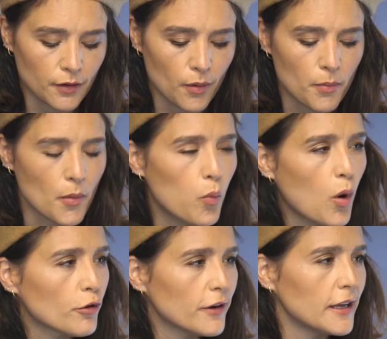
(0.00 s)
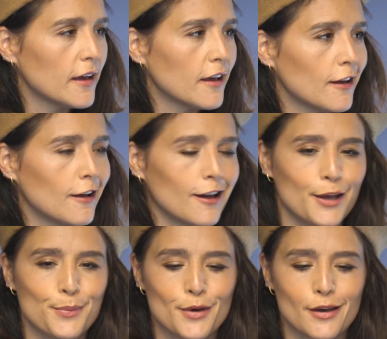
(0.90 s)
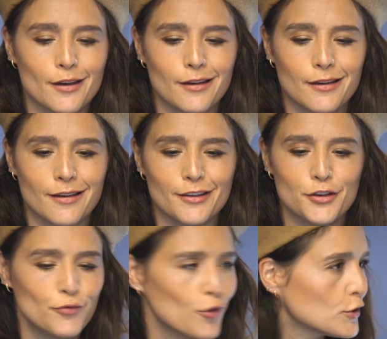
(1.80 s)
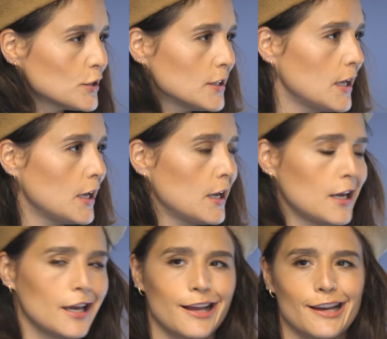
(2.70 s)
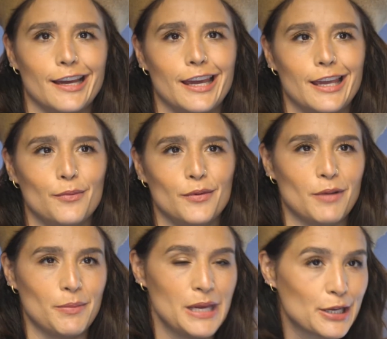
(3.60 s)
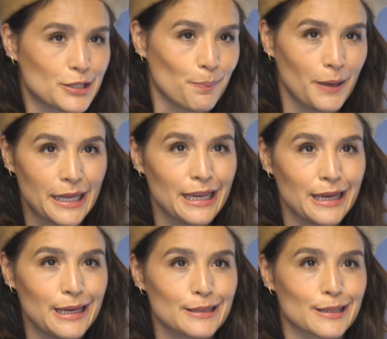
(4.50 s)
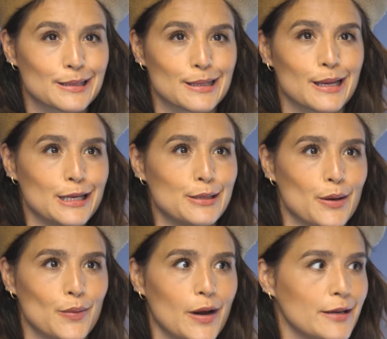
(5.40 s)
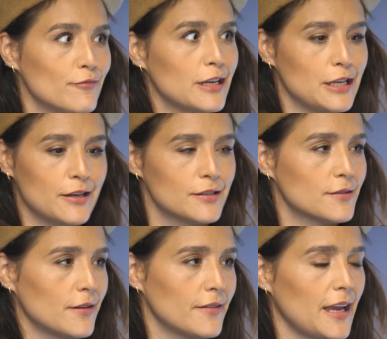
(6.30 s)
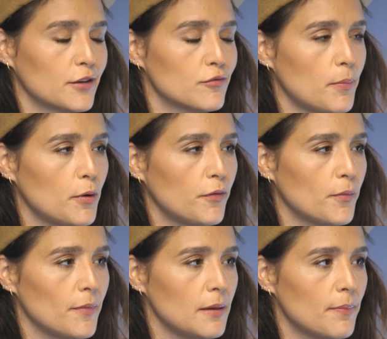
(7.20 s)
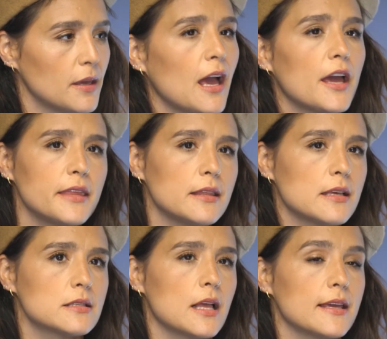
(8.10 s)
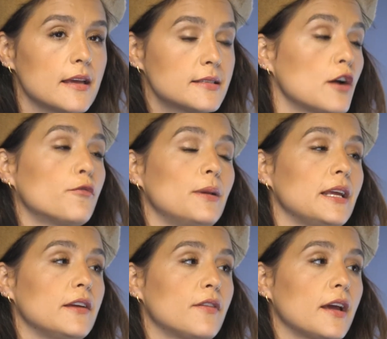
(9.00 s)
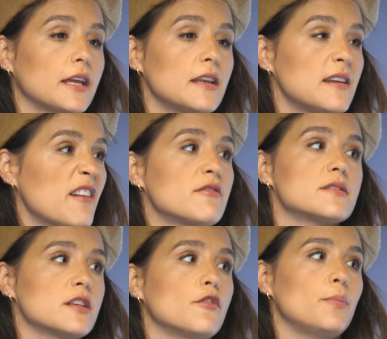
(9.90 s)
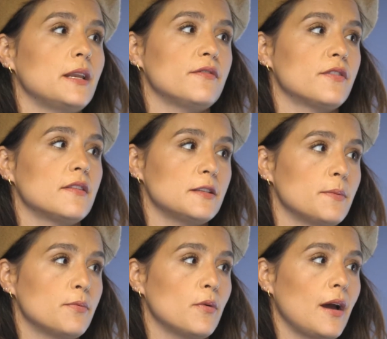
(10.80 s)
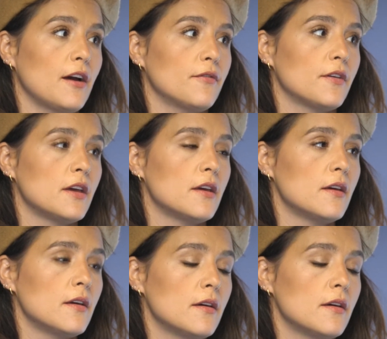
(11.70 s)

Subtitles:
know, I'm a worrier, I'm neurotic, I'm eager to please. It's like, you know, I really that could rub off on me. But yeah, I think there's like a self-belief, like an inherent self-belief that these people have. Sure.